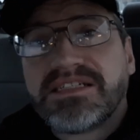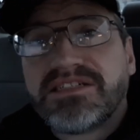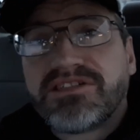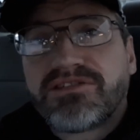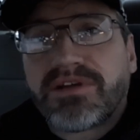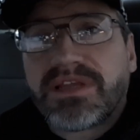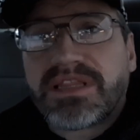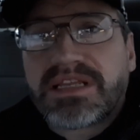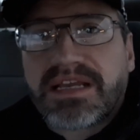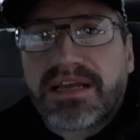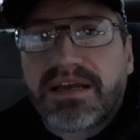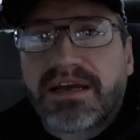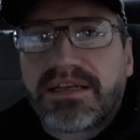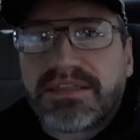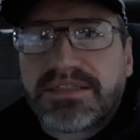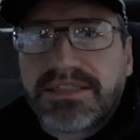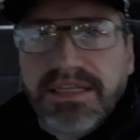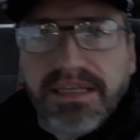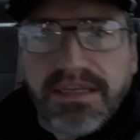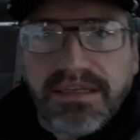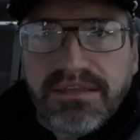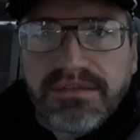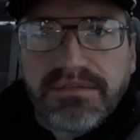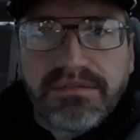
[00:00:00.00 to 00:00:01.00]
enjoy the
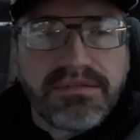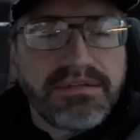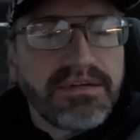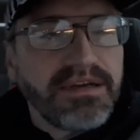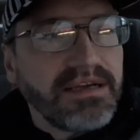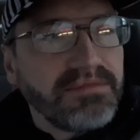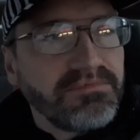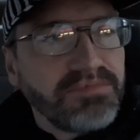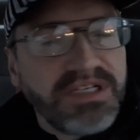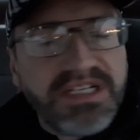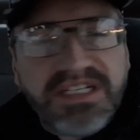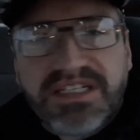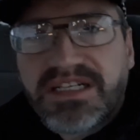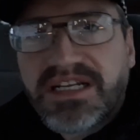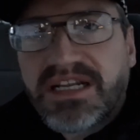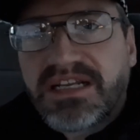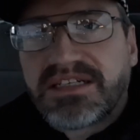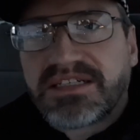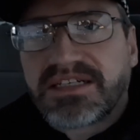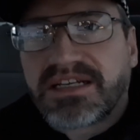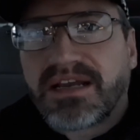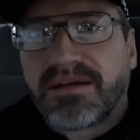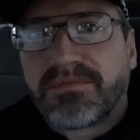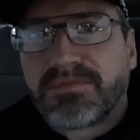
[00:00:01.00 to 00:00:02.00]
content. I
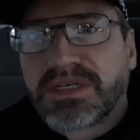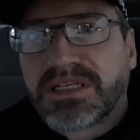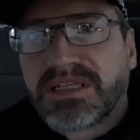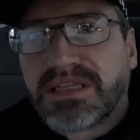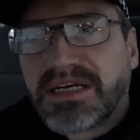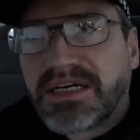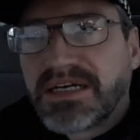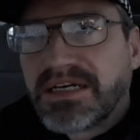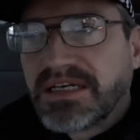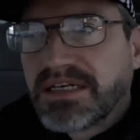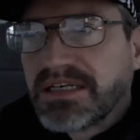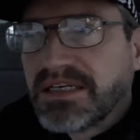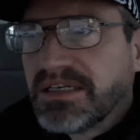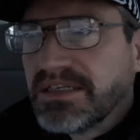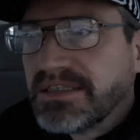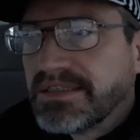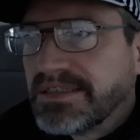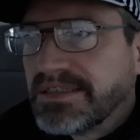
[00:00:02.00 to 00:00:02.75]
appreciate you coming along,